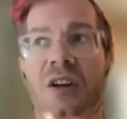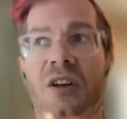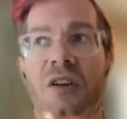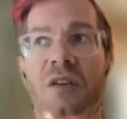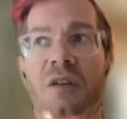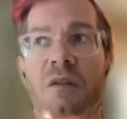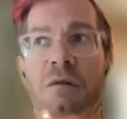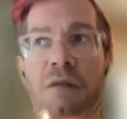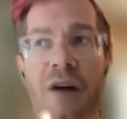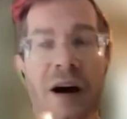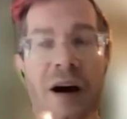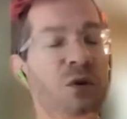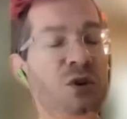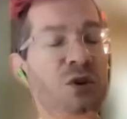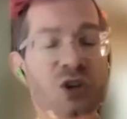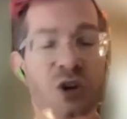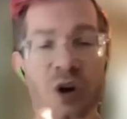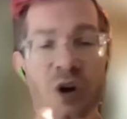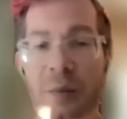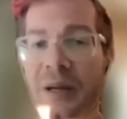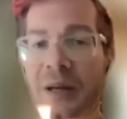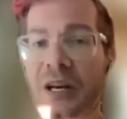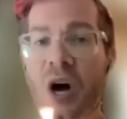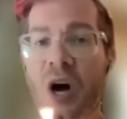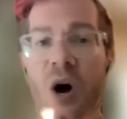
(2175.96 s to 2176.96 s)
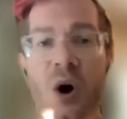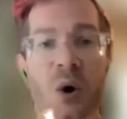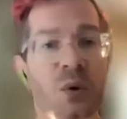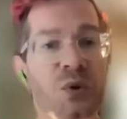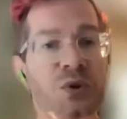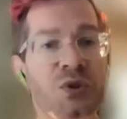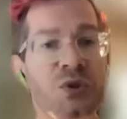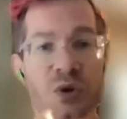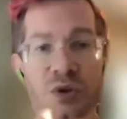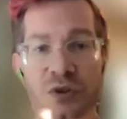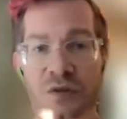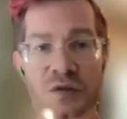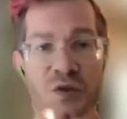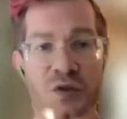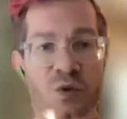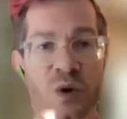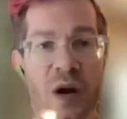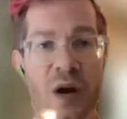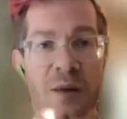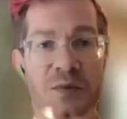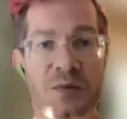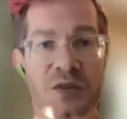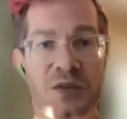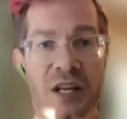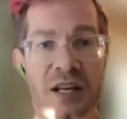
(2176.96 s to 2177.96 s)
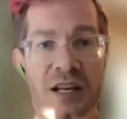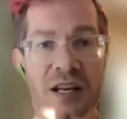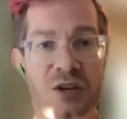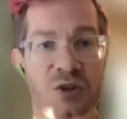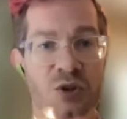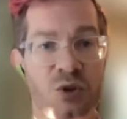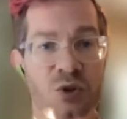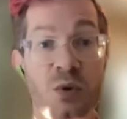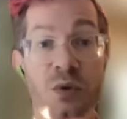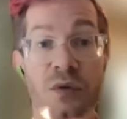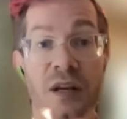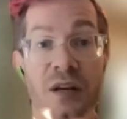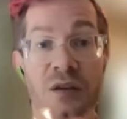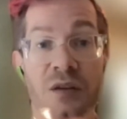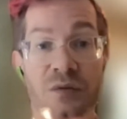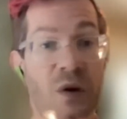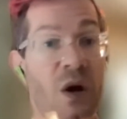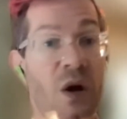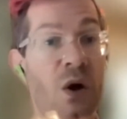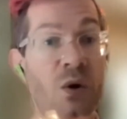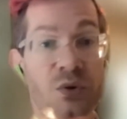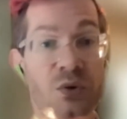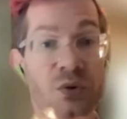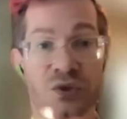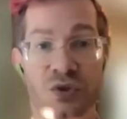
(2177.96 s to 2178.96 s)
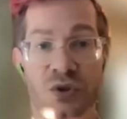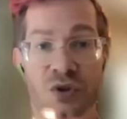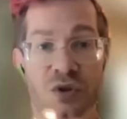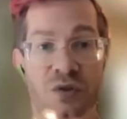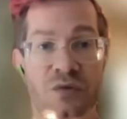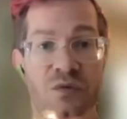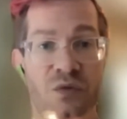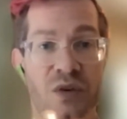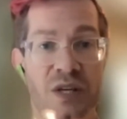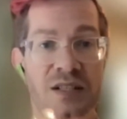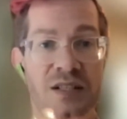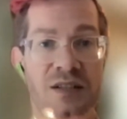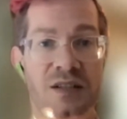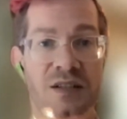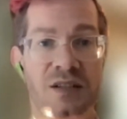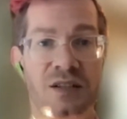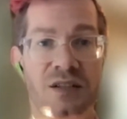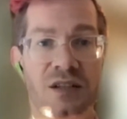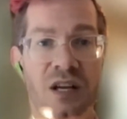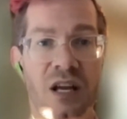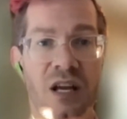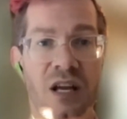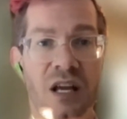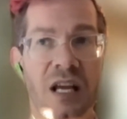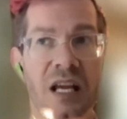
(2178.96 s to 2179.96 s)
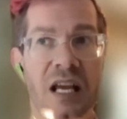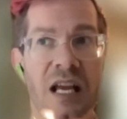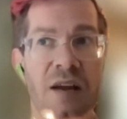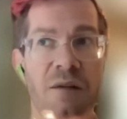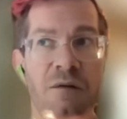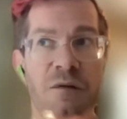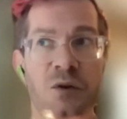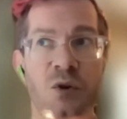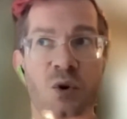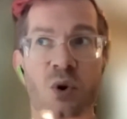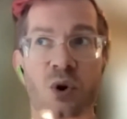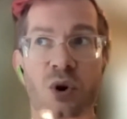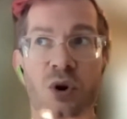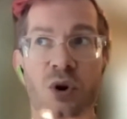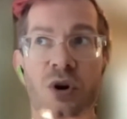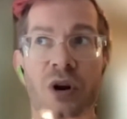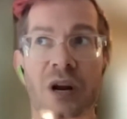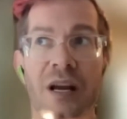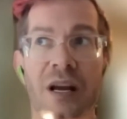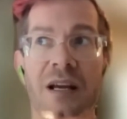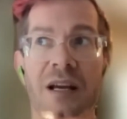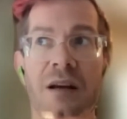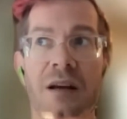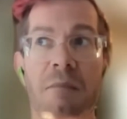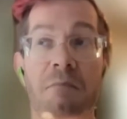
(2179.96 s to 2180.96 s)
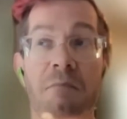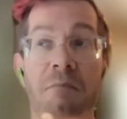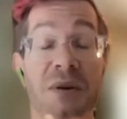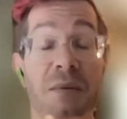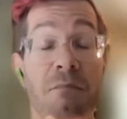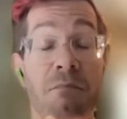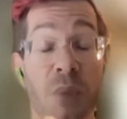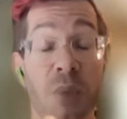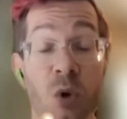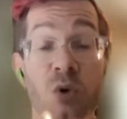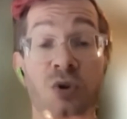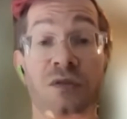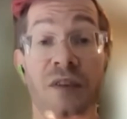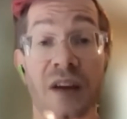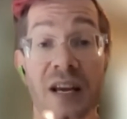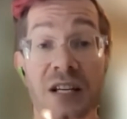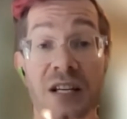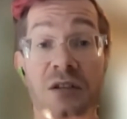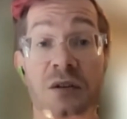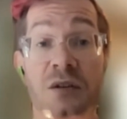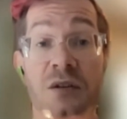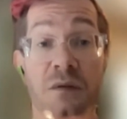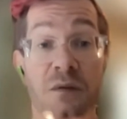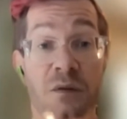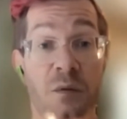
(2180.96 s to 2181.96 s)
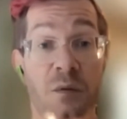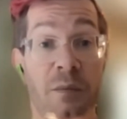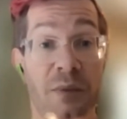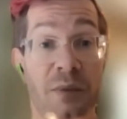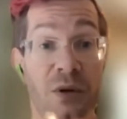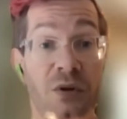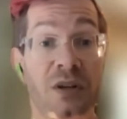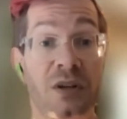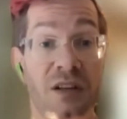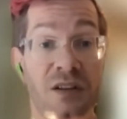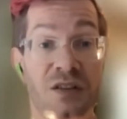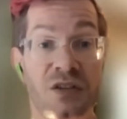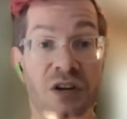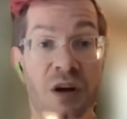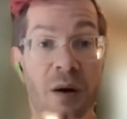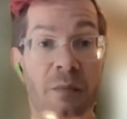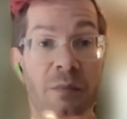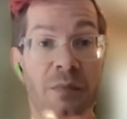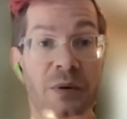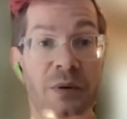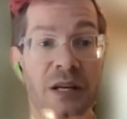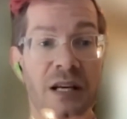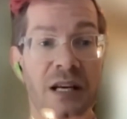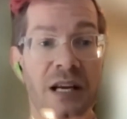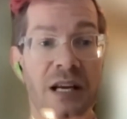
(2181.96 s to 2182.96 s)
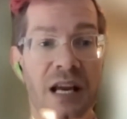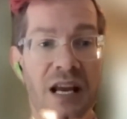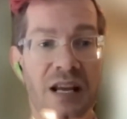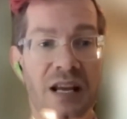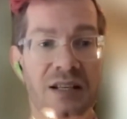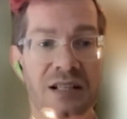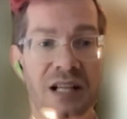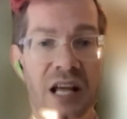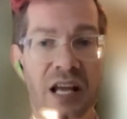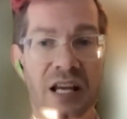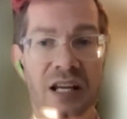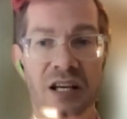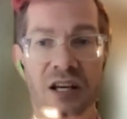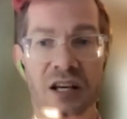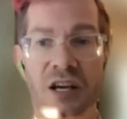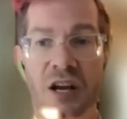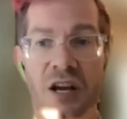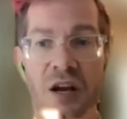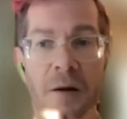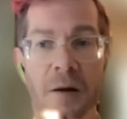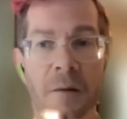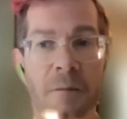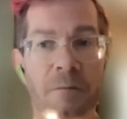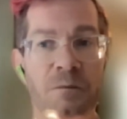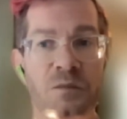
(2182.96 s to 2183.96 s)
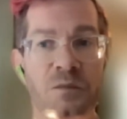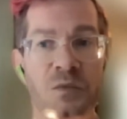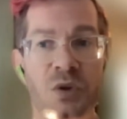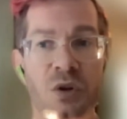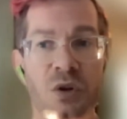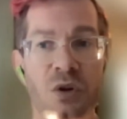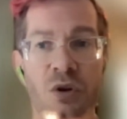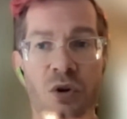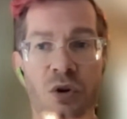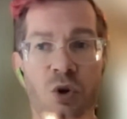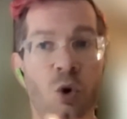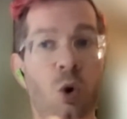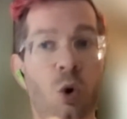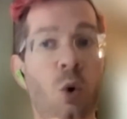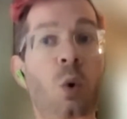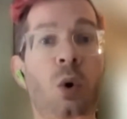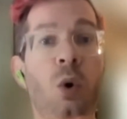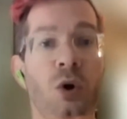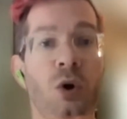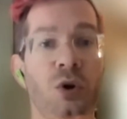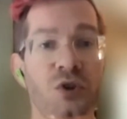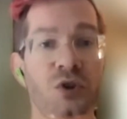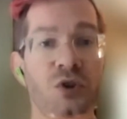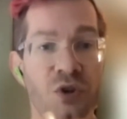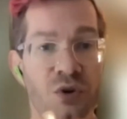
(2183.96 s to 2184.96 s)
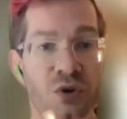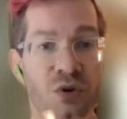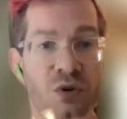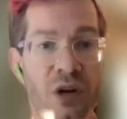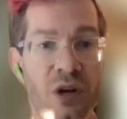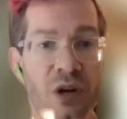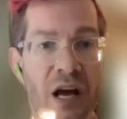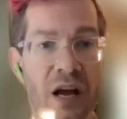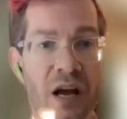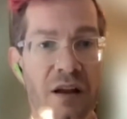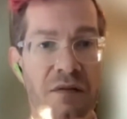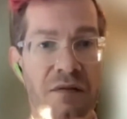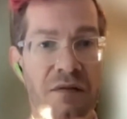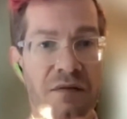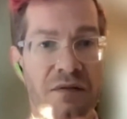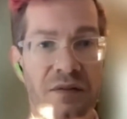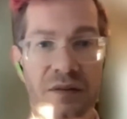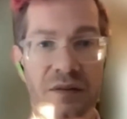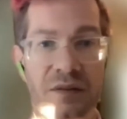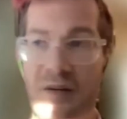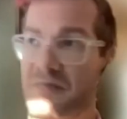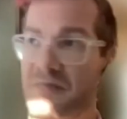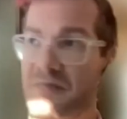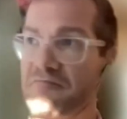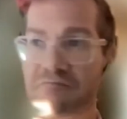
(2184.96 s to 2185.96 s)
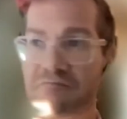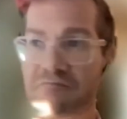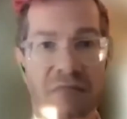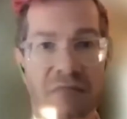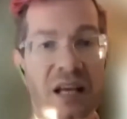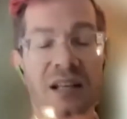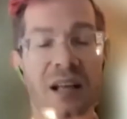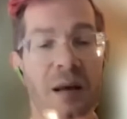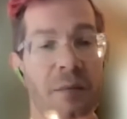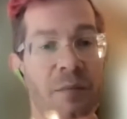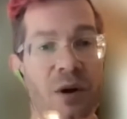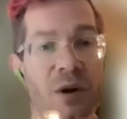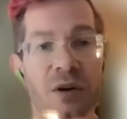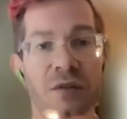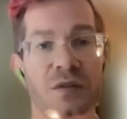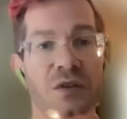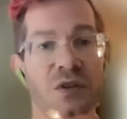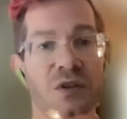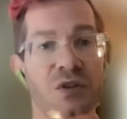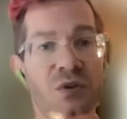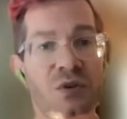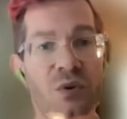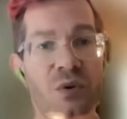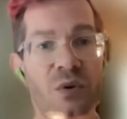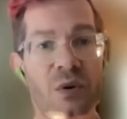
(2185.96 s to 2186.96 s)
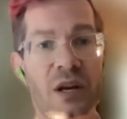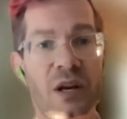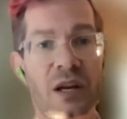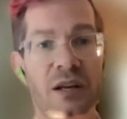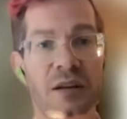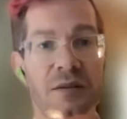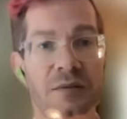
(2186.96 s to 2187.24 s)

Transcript: founders come in all sorts of stripes and they do things for all sorts of reasons. If your motivator for building this company is like core to your life, make that part of the story.